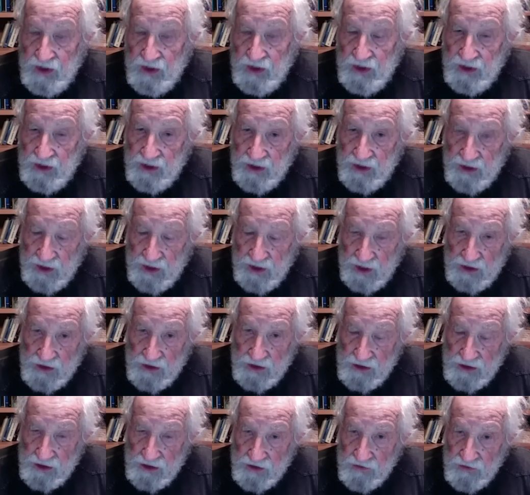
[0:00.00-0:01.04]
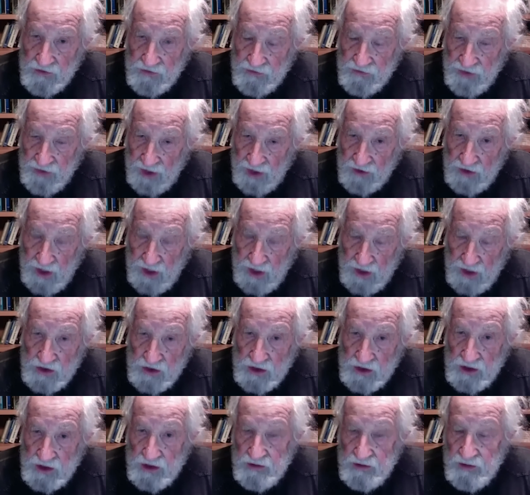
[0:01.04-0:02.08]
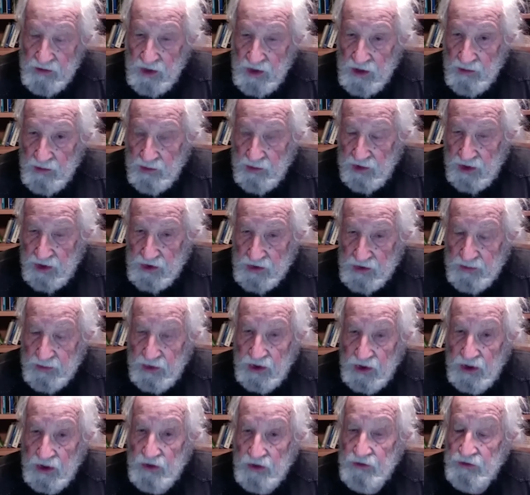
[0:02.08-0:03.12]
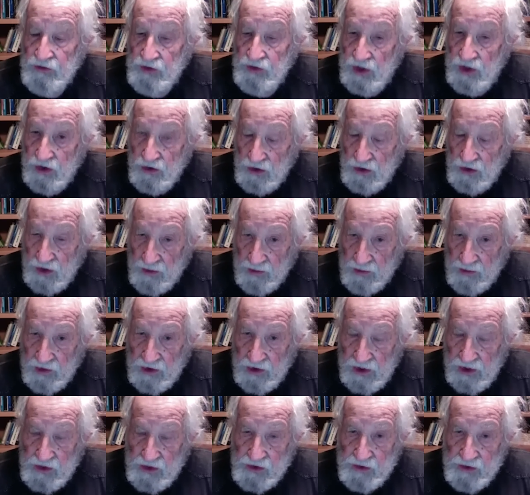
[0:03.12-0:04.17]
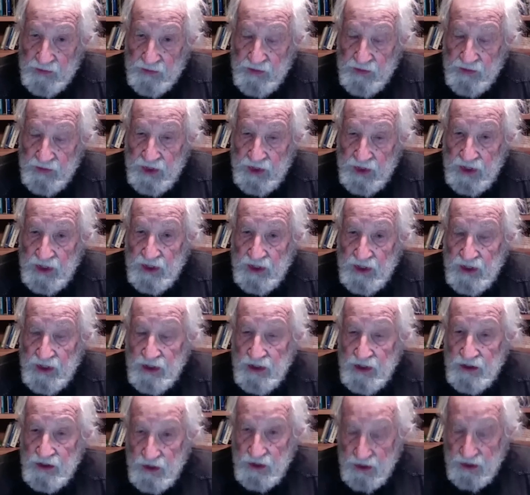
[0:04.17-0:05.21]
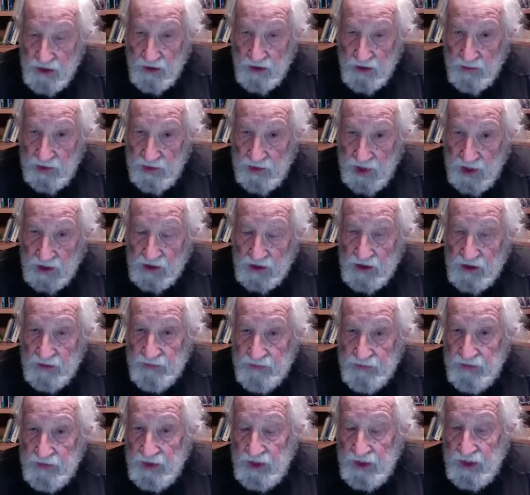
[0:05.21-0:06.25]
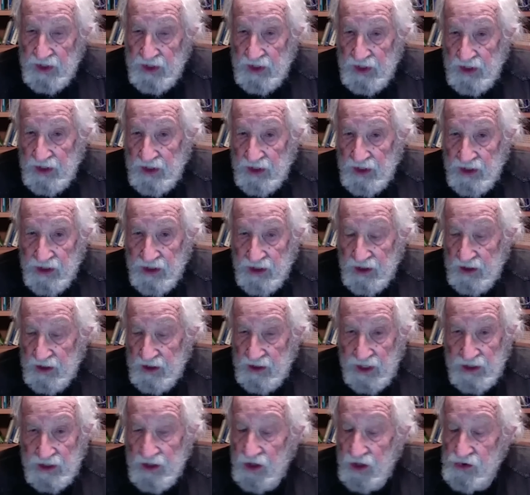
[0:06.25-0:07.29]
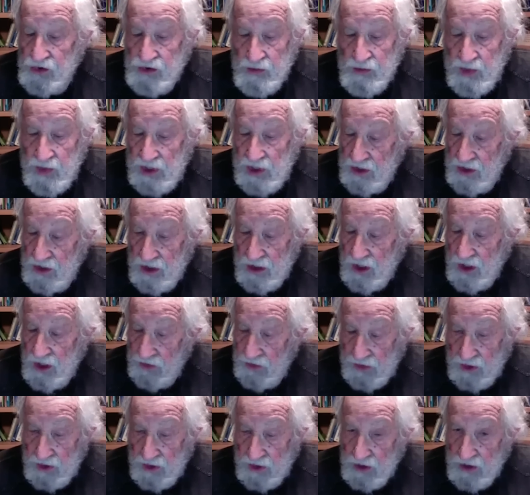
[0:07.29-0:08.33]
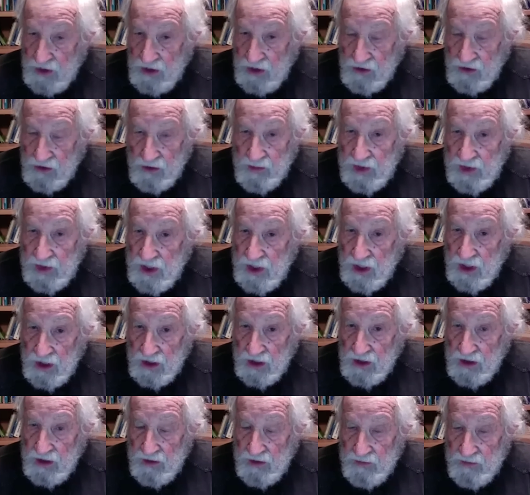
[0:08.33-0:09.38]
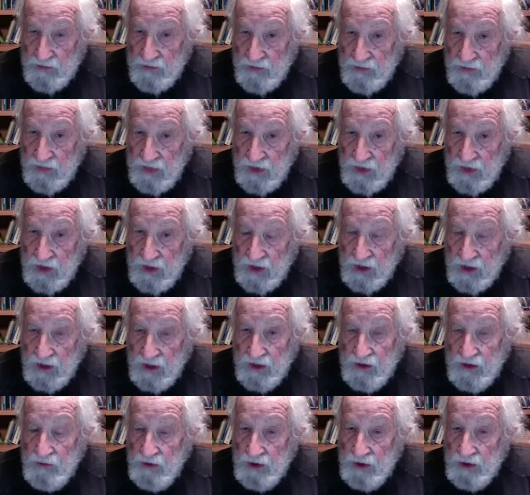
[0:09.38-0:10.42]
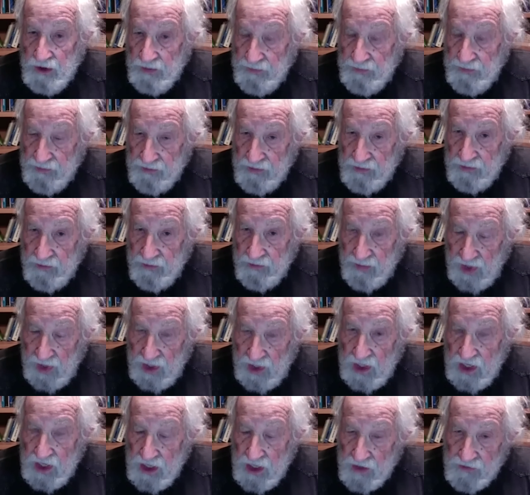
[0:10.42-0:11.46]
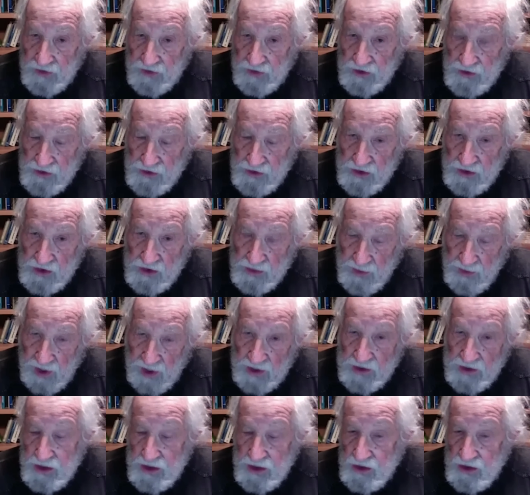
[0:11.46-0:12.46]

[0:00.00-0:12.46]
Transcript: And that's the foundation principle of neoliberalism. So they're blocked. That doesn't mean that nothing could be done. There were many efforts despite these